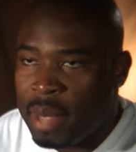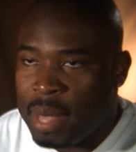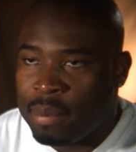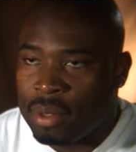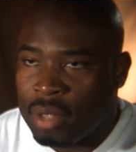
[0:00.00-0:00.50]

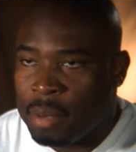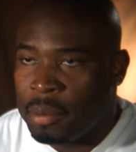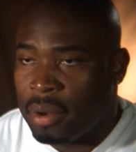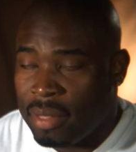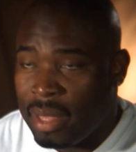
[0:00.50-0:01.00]
people in the
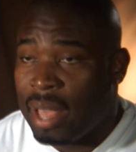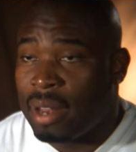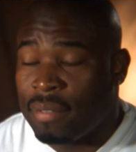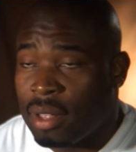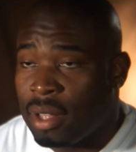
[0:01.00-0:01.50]
community, the
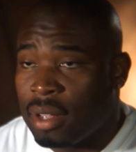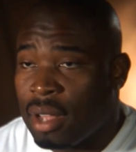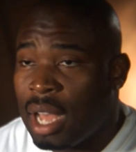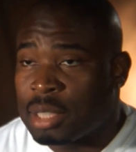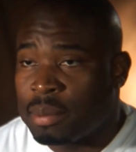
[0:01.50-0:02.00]
head of the
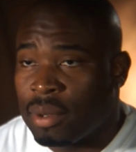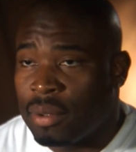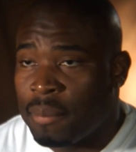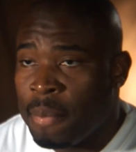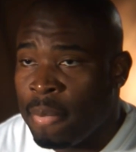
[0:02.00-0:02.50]

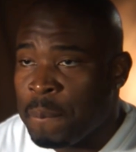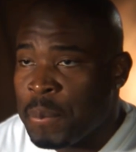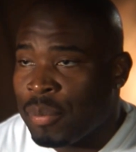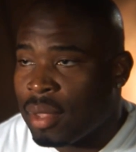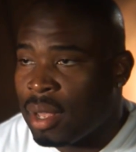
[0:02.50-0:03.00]
hospital,
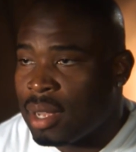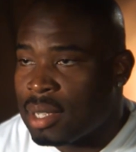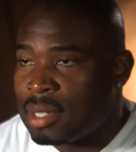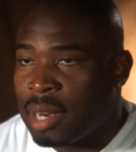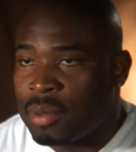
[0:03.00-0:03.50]

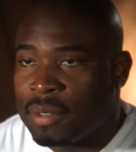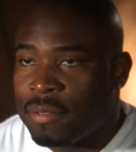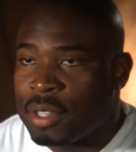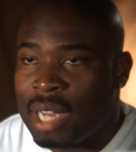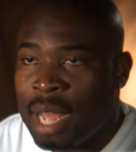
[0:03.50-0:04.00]
said it was the
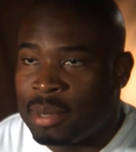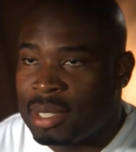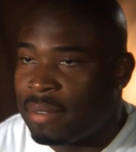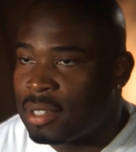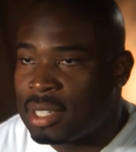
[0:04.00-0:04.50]
first time
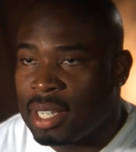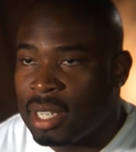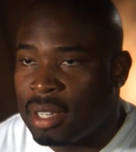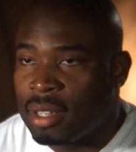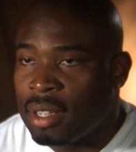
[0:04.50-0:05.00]
he's ever
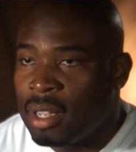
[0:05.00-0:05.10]
seen,